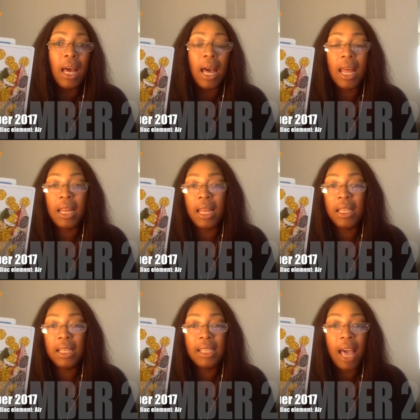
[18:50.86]
And
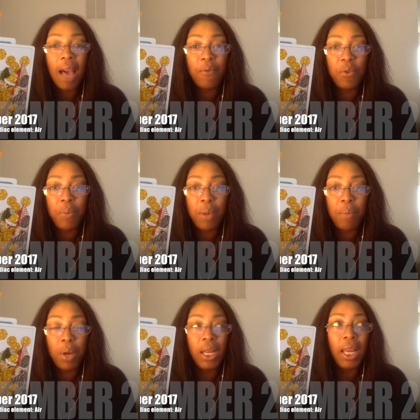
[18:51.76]
it doesn't have to be
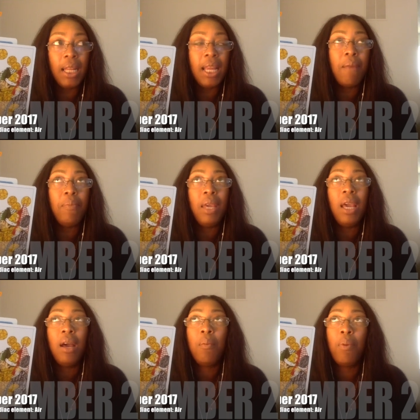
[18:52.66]
money. It can be
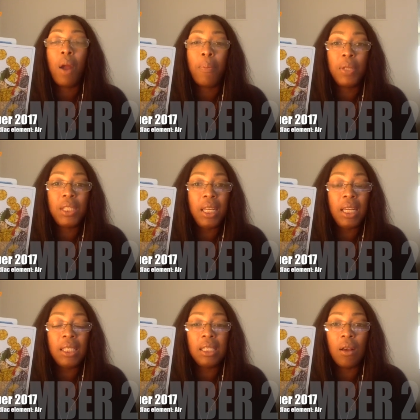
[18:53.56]

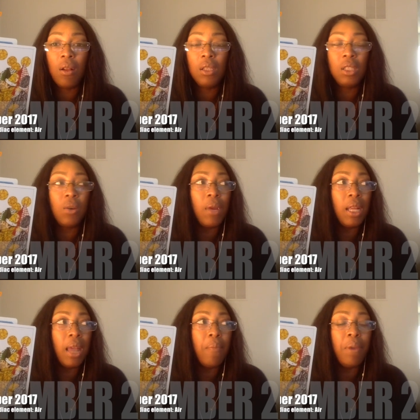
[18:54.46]
properties also. It
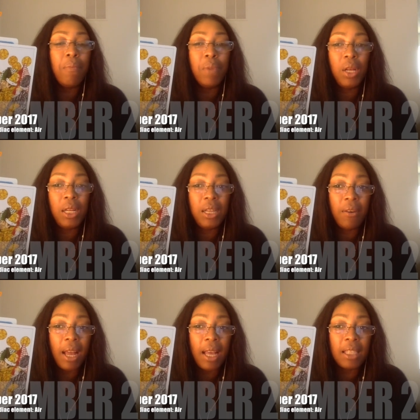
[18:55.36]
can be
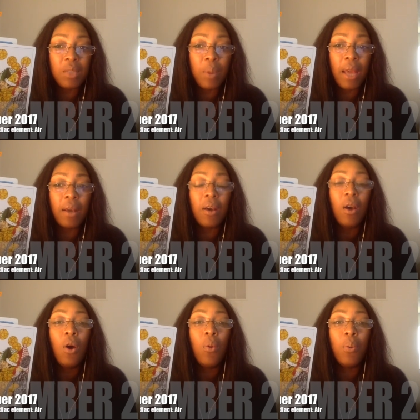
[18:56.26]
monetary aspect.
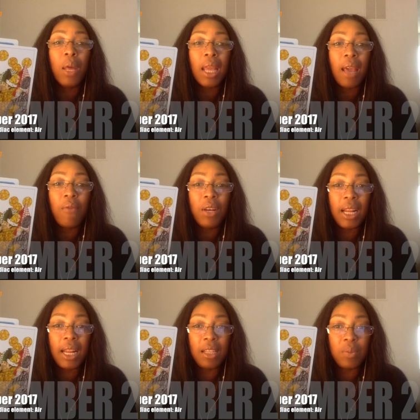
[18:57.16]
Whatever
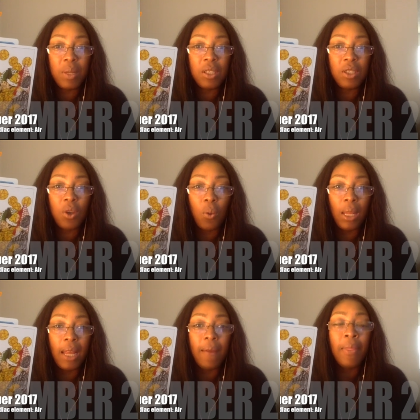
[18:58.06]
that has been
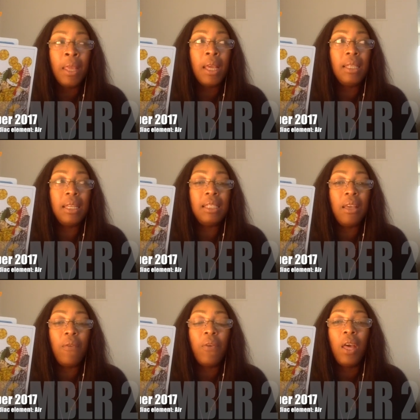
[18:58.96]
stolen, it's as
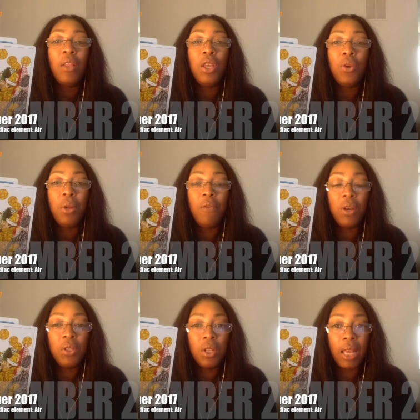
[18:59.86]
if the
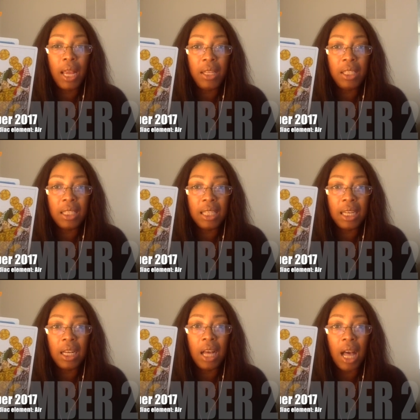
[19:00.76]
universal angels and
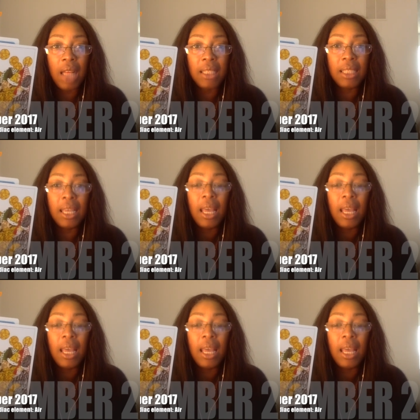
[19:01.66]
the gods